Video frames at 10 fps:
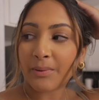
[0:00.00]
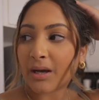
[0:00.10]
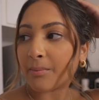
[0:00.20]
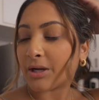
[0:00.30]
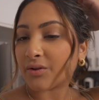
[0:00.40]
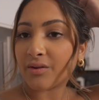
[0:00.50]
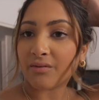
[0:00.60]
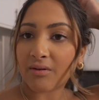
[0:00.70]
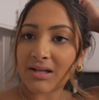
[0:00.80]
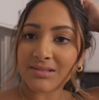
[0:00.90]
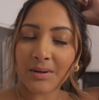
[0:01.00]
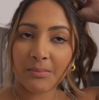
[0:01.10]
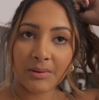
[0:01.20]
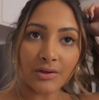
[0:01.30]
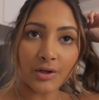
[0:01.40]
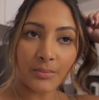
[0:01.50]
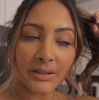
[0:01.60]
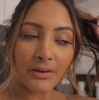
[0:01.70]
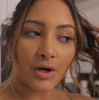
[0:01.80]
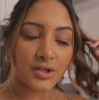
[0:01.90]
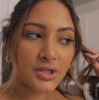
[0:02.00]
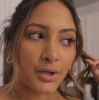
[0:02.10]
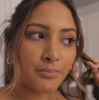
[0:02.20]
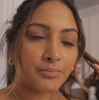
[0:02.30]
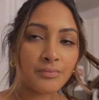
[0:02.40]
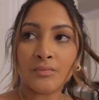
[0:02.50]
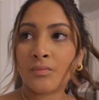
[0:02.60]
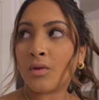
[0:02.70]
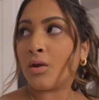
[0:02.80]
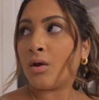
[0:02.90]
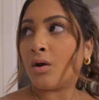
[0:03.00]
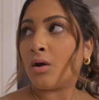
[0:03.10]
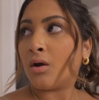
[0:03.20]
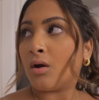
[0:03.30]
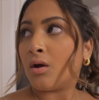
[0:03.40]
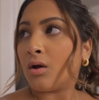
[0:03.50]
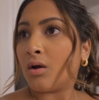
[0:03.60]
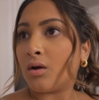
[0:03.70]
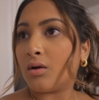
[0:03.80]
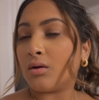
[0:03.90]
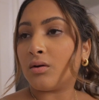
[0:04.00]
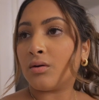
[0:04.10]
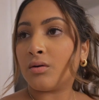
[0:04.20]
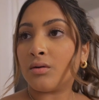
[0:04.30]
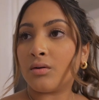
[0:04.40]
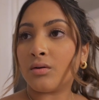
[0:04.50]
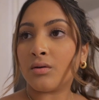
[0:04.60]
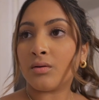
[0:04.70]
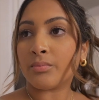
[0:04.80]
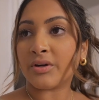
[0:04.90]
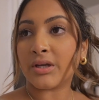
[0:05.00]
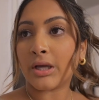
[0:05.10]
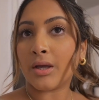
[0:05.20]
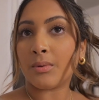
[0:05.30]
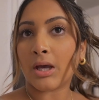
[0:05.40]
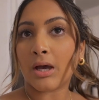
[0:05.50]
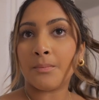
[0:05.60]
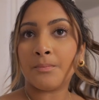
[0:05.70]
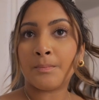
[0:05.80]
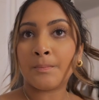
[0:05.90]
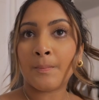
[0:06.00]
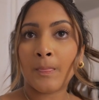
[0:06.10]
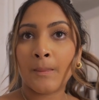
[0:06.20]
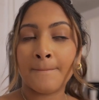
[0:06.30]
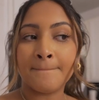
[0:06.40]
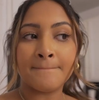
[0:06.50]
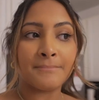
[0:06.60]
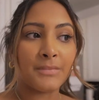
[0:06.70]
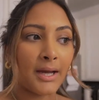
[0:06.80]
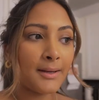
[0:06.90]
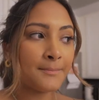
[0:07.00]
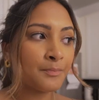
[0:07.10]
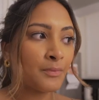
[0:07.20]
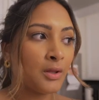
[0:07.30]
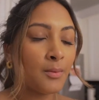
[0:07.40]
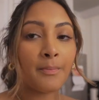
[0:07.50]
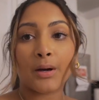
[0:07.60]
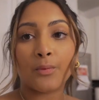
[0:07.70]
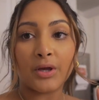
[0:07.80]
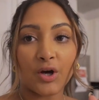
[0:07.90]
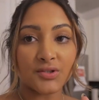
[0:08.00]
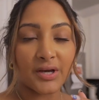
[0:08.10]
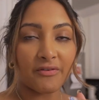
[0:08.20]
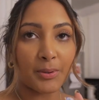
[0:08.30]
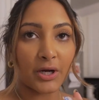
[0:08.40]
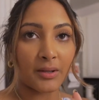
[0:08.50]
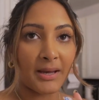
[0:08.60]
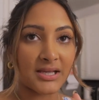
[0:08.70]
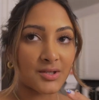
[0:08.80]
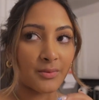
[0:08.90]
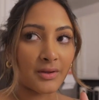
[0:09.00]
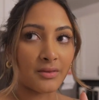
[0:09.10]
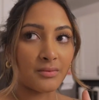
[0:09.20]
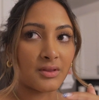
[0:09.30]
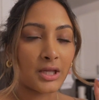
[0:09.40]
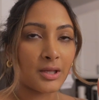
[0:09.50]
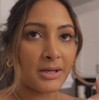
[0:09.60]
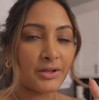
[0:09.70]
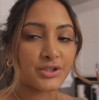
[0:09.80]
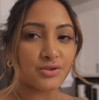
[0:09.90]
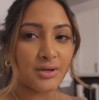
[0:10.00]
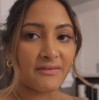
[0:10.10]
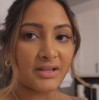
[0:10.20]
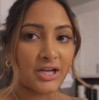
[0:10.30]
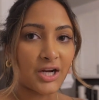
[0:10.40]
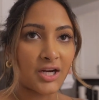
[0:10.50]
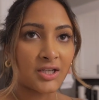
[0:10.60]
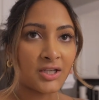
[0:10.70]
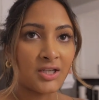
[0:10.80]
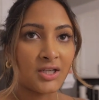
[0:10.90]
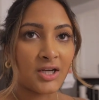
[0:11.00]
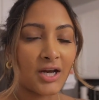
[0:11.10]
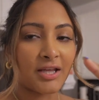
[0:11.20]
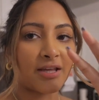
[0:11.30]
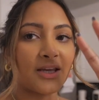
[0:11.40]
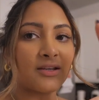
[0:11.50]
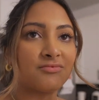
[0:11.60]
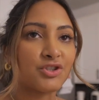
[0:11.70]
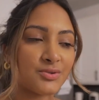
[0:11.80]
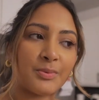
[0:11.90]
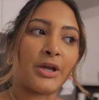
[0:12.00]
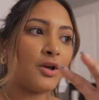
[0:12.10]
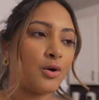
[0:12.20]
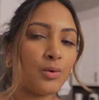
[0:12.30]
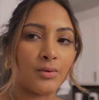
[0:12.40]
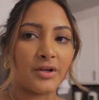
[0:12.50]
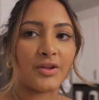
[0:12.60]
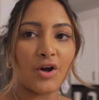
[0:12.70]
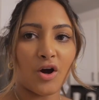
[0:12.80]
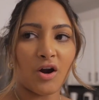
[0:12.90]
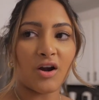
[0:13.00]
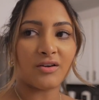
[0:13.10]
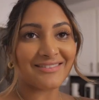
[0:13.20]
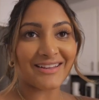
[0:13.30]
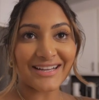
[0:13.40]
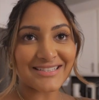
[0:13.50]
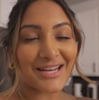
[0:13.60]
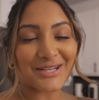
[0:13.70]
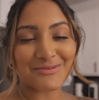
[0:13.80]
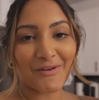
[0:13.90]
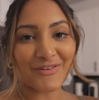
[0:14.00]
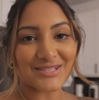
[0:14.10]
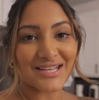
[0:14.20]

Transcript: but apparently the lines might be a little bit long so, so. Like pregame and then just keep it going with the pregame yeah free drinks probably yeah but we also have a parking pass so we're thinking about like driving there and like just bringing a cooler in the car. Like I said, it's my first